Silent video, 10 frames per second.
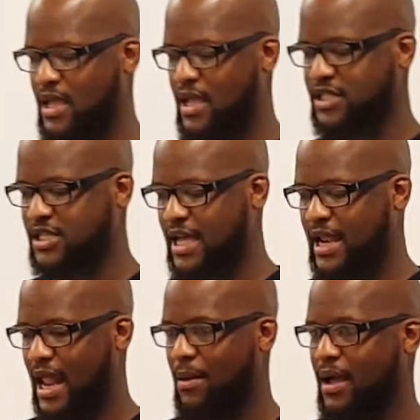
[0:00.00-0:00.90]
is
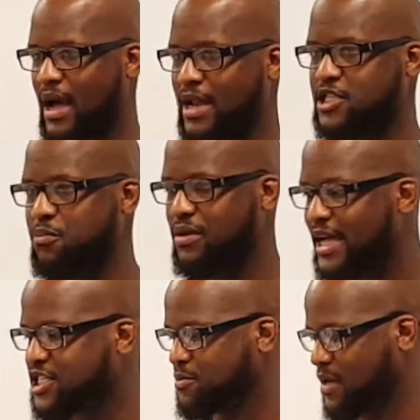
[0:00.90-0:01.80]
that God has
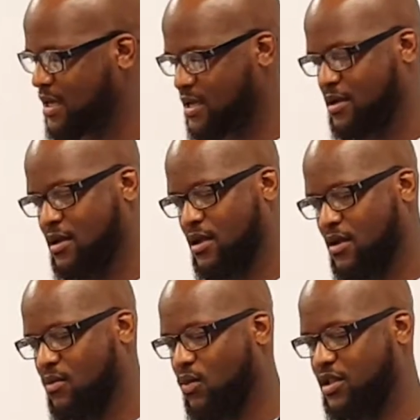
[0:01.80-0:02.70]
blessed me
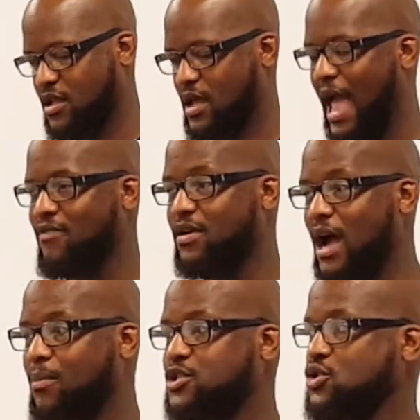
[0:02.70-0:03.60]
with having the
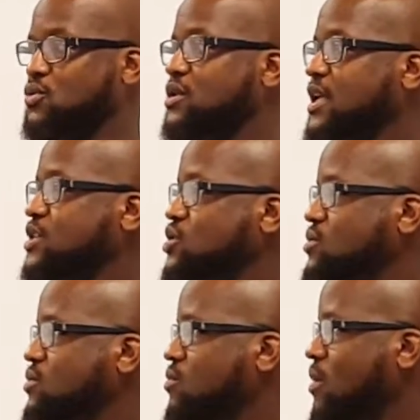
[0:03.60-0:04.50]
opportunity
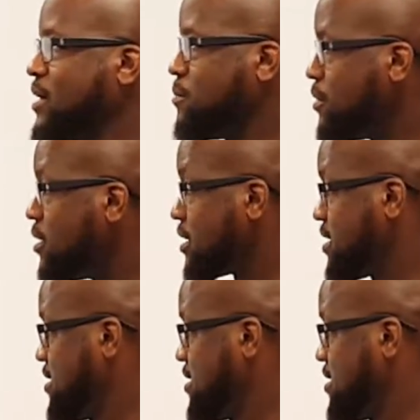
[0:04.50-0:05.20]
to write a book